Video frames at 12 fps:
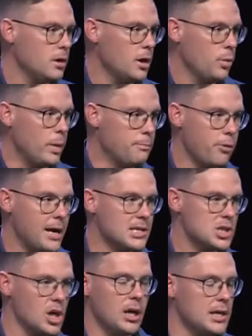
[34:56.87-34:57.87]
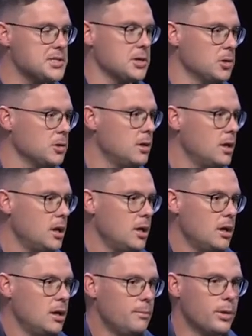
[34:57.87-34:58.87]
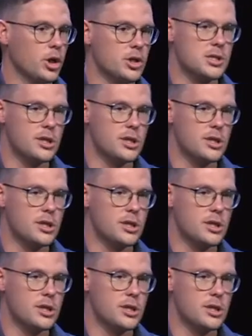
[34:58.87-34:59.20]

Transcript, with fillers: we pray so little because